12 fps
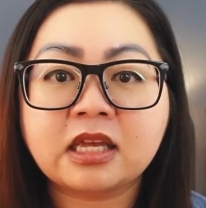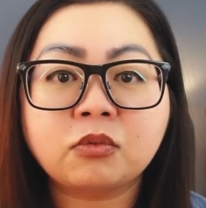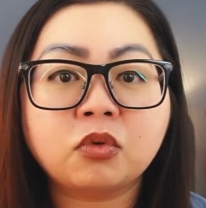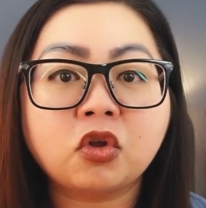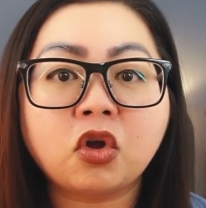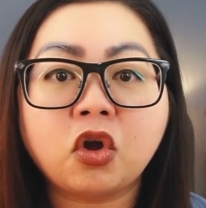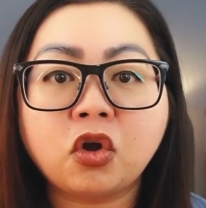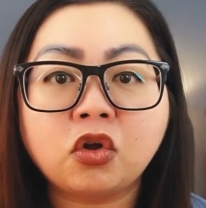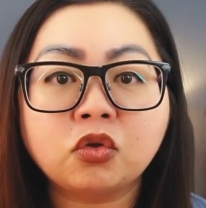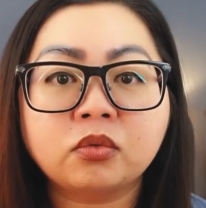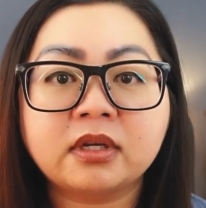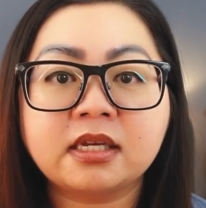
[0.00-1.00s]
They will
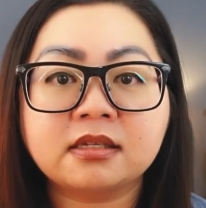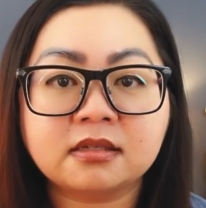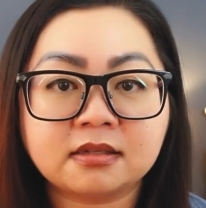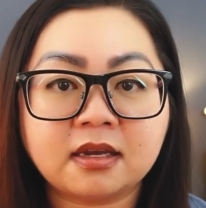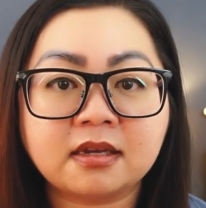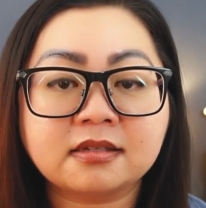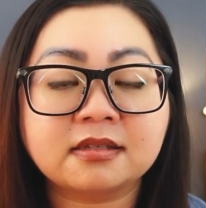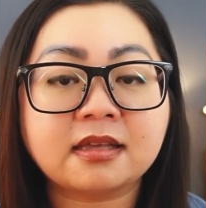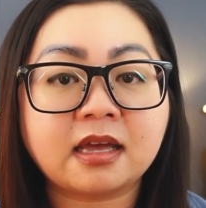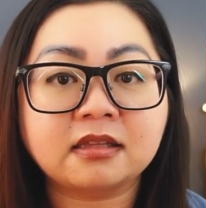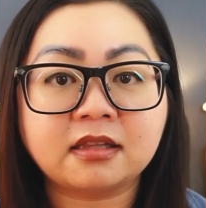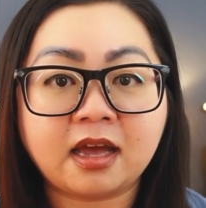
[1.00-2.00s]
always test
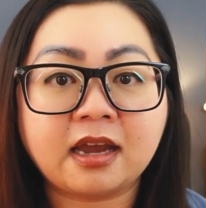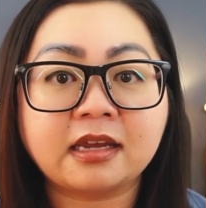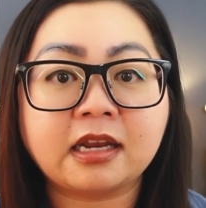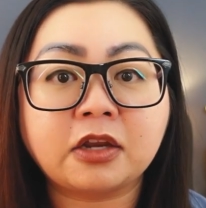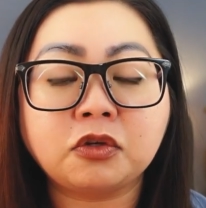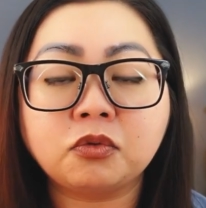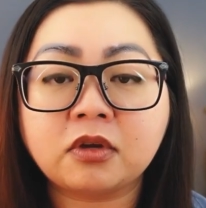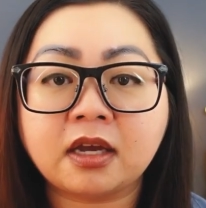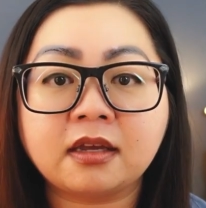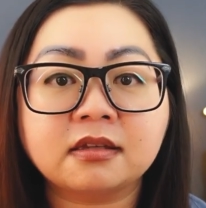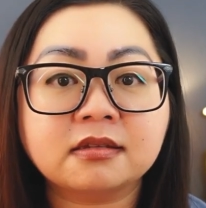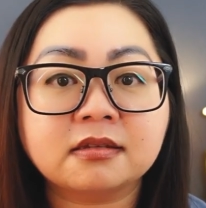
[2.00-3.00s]
that line. And you
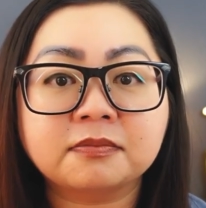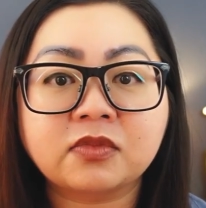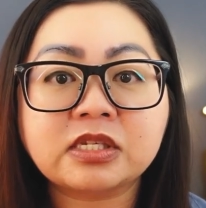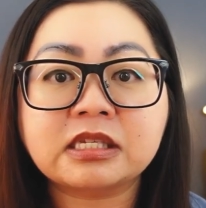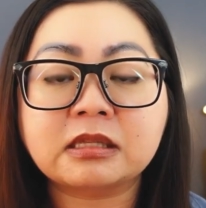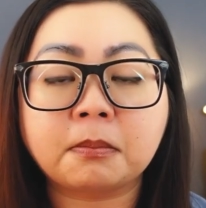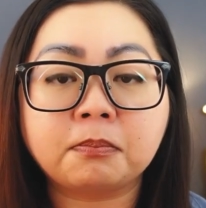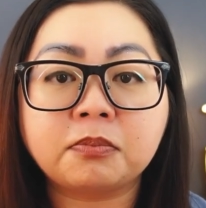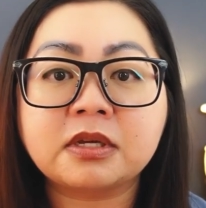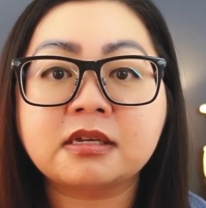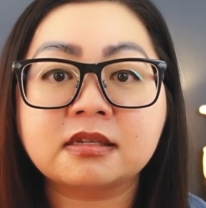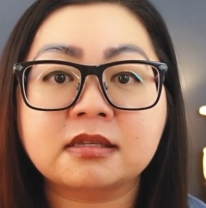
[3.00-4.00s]
guys, this is the
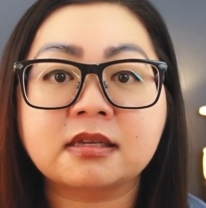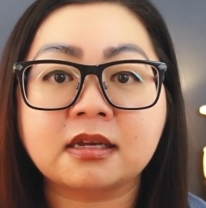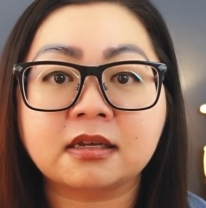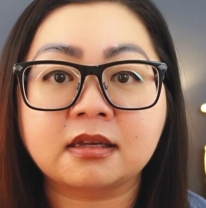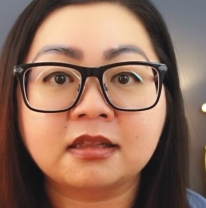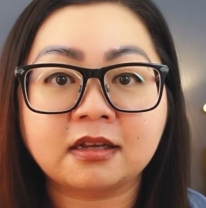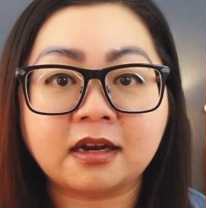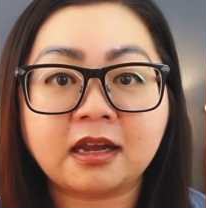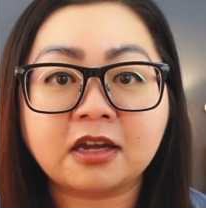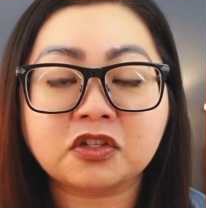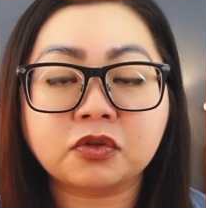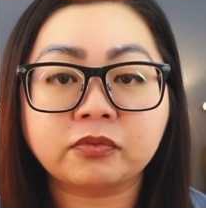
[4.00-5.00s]
biggest thing that I
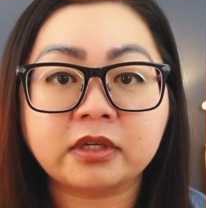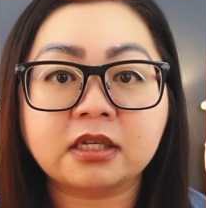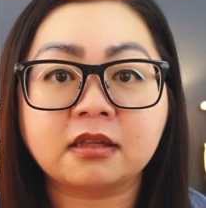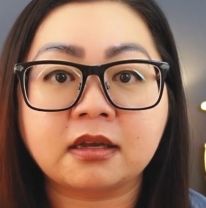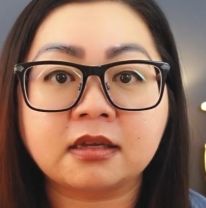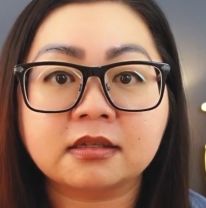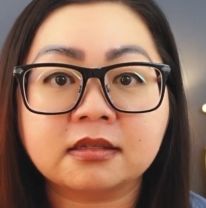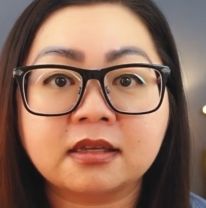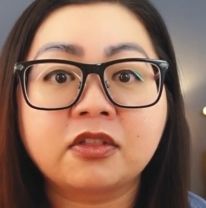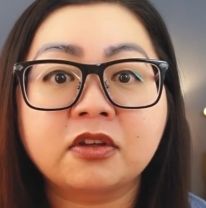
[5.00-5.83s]
had to realize.